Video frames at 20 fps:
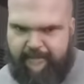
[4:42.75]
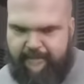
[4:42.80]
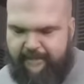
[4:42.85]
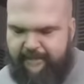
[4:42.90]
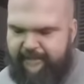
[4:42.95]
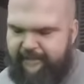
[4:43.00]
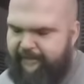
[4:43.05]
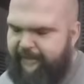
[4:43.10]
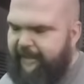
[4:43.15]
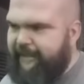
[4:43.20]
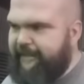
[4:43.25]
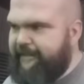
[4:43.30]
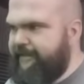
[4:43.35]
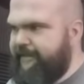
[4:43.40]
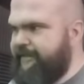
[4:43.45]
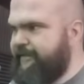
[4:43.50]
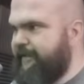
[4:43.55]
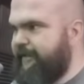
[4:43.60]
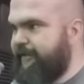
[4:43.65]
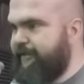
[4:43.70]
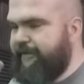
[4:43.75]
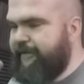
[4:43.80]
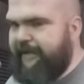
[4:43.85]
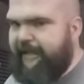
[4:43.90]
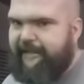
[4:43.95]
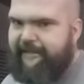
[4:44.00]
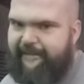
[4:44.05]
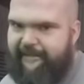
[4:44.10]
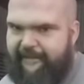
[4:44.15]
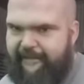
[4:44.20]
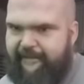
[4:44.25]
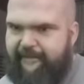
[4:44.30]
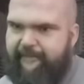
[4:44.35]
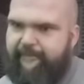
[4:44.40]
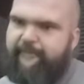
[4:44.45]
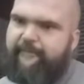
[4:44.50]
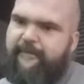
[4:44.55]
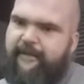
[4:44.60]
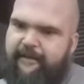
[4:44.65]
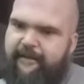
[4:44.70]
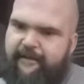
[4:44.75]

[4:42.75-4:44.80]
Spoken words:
It's some kind of cheese thing. You can actually get them.